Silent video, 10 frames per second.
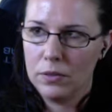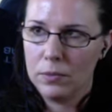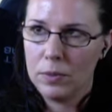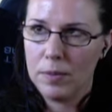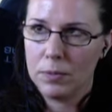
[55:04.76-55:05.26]

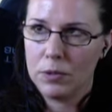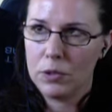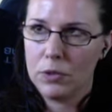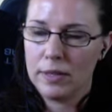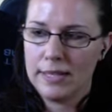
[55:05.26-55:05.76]
people
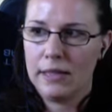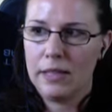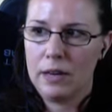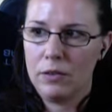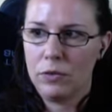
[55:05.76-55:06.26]
utilizing
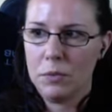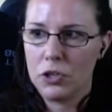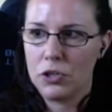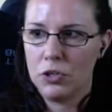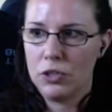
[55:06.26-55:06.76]
that
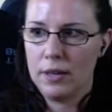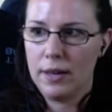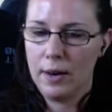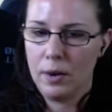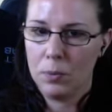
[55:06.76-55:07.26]
information to
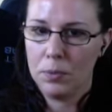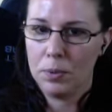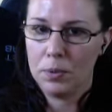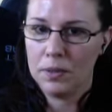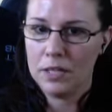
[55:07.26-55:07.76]
help
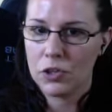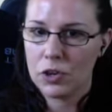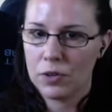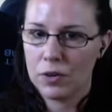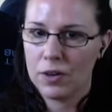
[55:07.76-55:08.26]
each
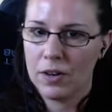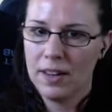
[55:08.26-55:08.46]
other.